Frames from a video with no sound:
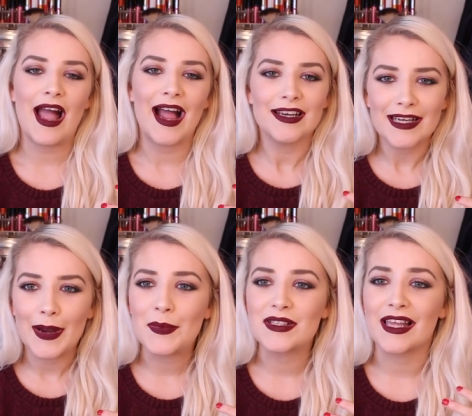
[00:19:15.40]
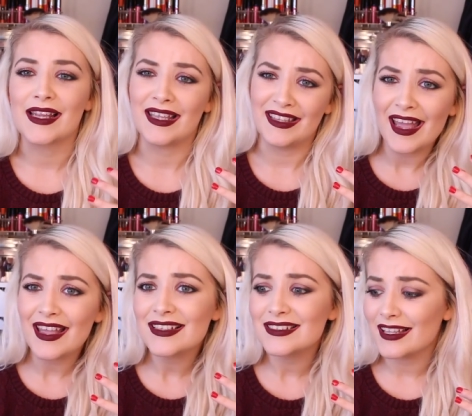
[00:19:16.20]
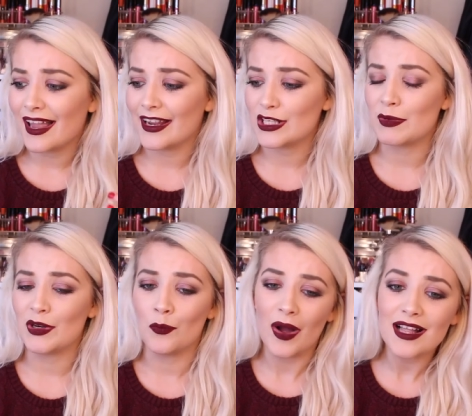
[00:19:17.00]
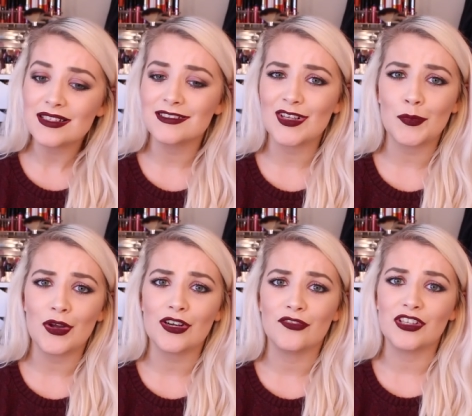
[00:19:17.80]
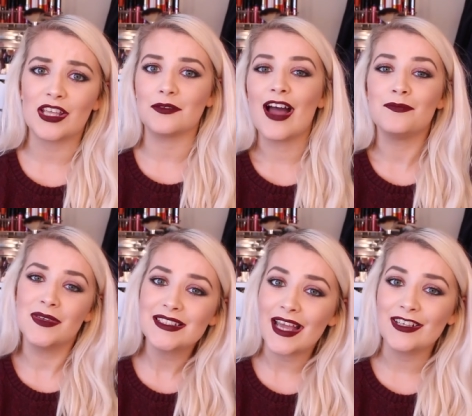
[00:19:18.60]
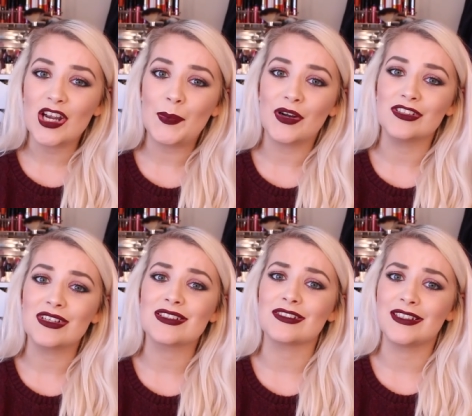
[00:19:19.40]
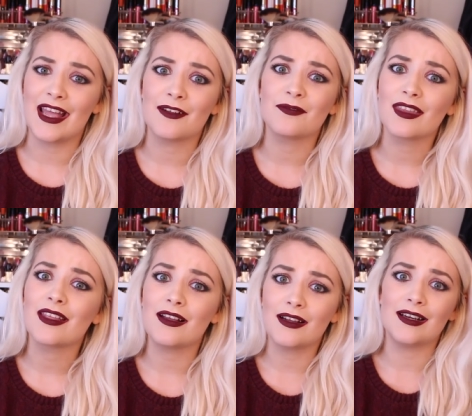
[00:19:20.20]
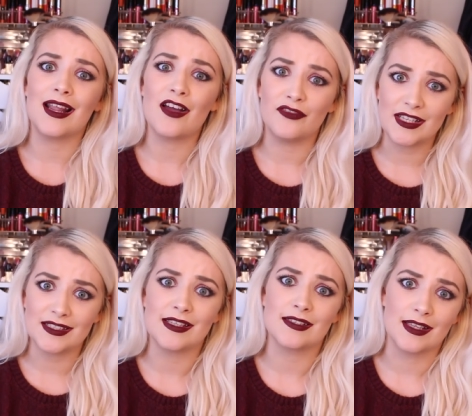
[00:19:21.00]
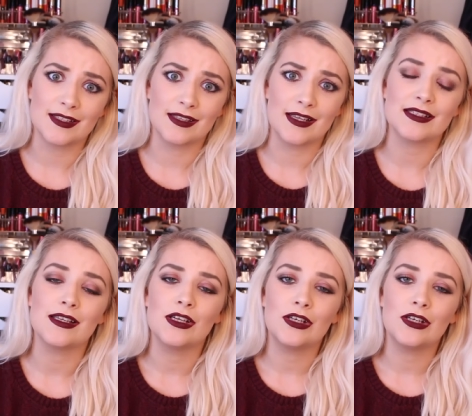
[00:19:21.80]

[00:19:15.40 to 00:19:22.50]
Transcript: and I was like yes, like it's been a while since I've worked for you, I've missed getting your products, so yeah, can I have these, these and these and these?